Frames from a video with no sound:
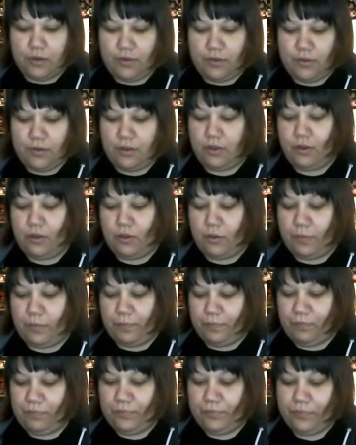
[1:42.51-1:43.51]
So,
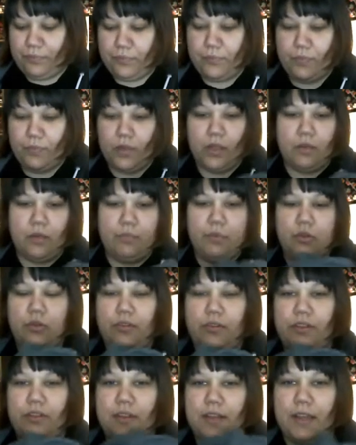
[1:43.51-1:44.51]

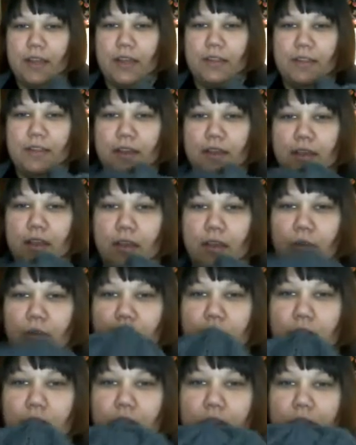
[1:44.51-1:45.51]
pulled the dang thing
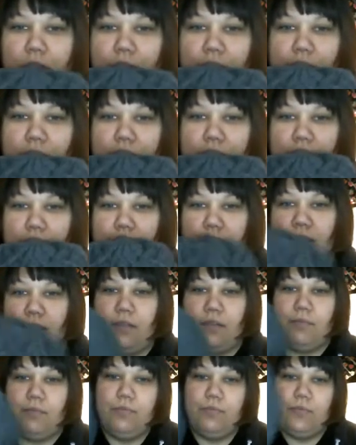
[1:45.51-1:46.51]
out, and I reknitted
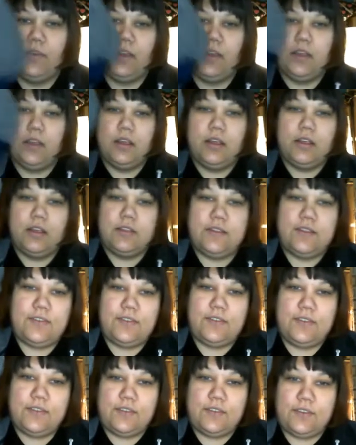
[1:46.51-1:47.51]
it. This
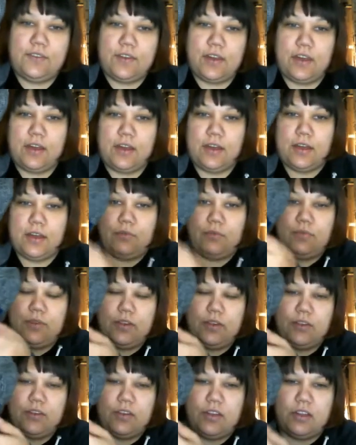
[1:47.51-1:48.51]
is, I
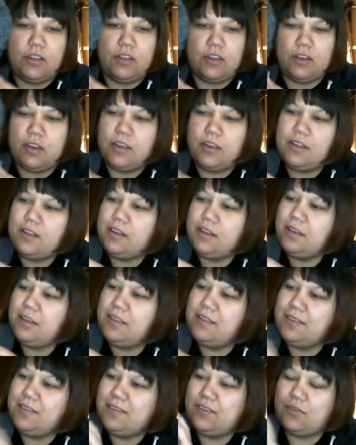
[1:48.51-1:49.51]
think
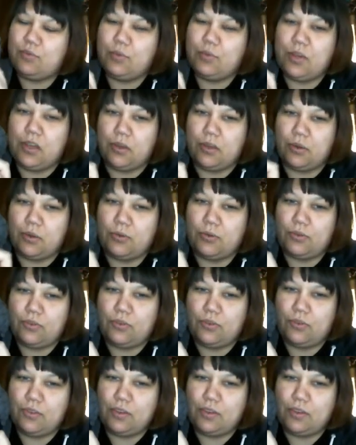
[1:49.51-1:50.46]
this is Rios.